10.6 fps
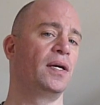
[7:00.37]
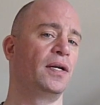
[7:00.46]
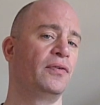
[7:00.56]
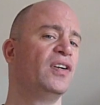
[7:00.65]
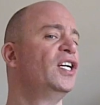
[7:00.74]

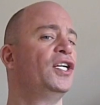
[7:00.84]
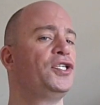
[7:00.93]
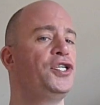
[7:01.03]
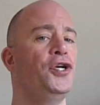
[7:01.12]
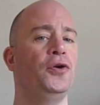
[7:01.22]
kind of
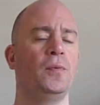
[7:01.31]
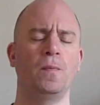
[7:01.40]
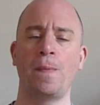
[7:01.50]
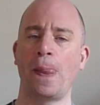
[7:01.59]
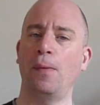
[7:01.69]

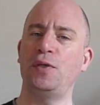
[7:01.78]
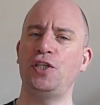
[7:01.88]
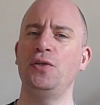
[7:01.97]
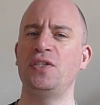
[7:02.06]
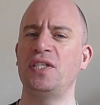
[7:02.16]
tune
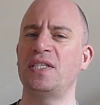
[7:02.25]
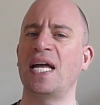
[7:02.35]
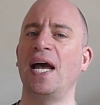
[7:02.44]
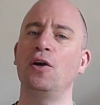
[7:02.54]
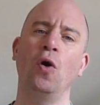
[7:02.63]
which uses
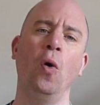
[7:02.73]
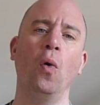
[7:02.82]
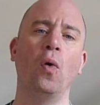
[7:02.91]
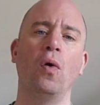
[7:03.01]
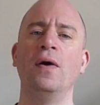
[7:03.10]
that
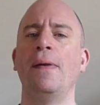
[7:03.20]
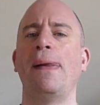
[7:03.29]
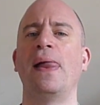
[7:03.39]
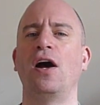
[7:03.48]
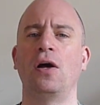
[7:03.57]
core
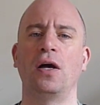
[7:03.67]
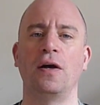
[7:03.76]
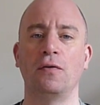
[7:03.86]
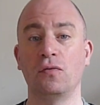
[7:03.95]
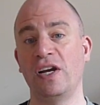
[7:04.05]

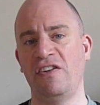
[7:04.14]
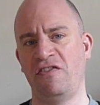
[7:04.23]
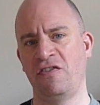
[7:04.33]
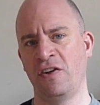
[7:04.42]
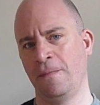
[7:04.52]

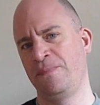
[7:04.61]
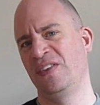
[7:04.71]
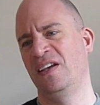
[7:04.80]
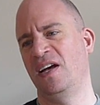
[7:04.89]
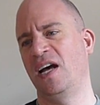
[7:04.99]
riff,
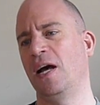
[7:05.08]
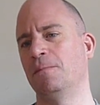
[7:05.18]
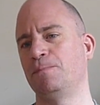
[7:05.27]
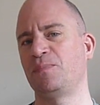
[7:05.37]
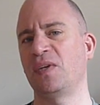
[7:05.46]

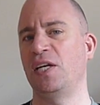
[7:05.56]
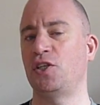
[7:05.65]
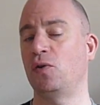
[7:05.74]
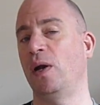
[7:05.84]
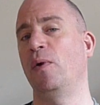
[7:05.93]
and it's
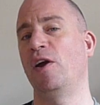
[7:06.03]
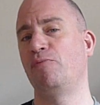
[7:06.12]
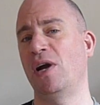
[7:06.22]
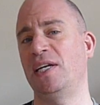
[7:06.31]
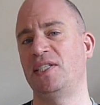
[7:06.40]
a great way of
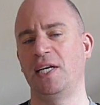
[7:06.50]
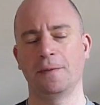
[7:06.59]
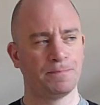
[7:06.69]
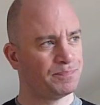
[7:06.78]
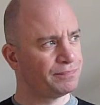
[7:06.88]

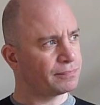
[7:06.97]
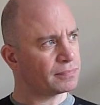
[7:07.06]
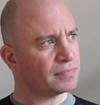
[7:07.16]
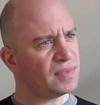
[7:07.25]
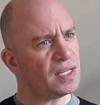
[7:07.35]
practicing.
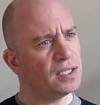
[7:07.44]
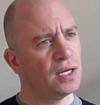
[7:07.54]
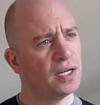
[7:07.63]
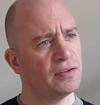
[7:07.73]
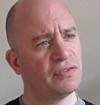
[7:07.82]
The
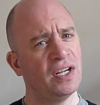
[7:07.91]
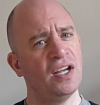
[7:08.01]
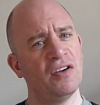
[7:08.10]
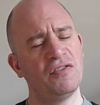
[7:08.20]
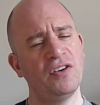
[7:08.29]
kind of
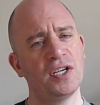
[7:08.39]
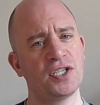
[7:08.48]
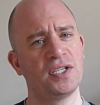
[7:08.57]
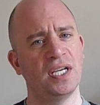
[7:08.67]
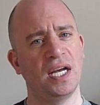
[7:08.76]

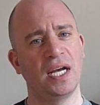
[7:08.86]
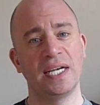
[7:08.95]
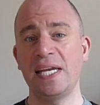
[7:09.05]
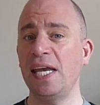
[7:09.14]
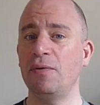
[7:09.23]
first
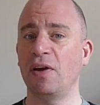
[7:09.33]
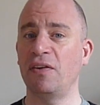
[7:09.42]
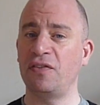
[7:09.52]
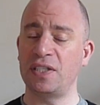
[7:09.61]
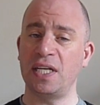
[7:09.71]
key
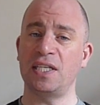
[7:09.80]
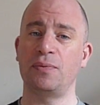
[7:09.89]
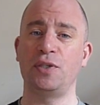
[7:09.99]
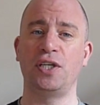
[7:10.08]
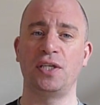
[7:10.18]
riff is
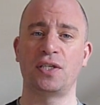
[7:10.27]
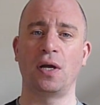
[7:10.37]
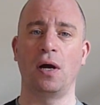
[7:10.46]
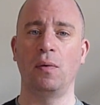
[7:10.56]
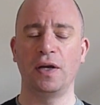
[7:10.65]
this, which you can
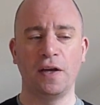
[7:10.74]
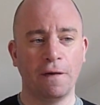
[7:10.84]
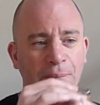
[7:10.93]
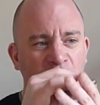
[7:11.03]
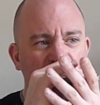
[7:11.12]
start working
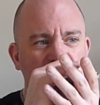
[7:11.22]
on.